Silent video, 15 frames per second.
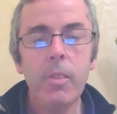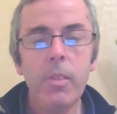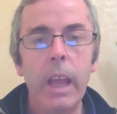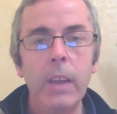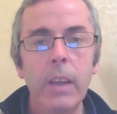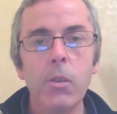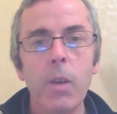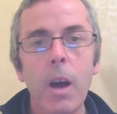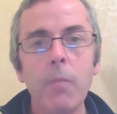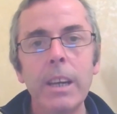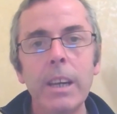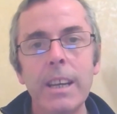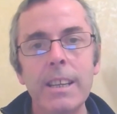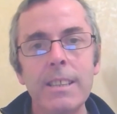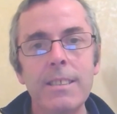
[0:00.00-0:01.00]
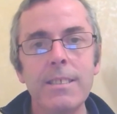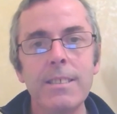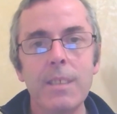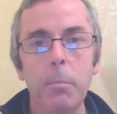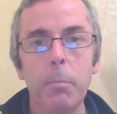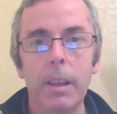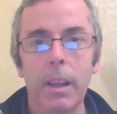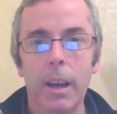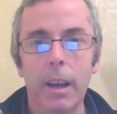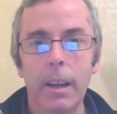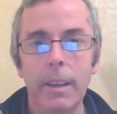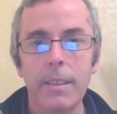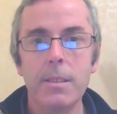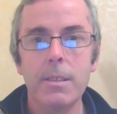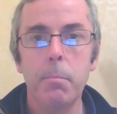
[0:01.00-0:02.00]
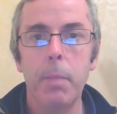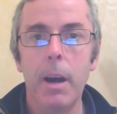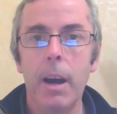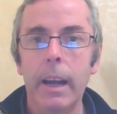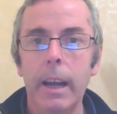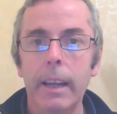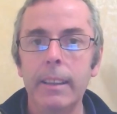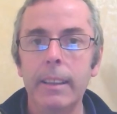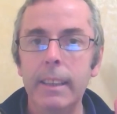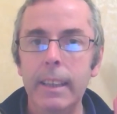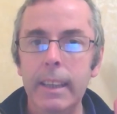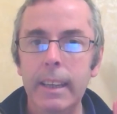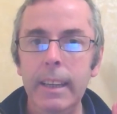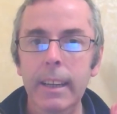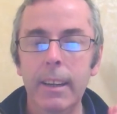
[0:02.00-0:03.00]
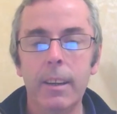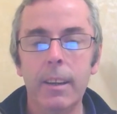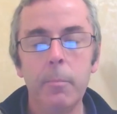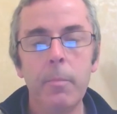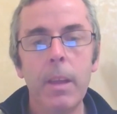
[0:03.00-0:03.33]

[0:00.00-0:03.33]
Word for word: And Andromeda is symbolized by the ear.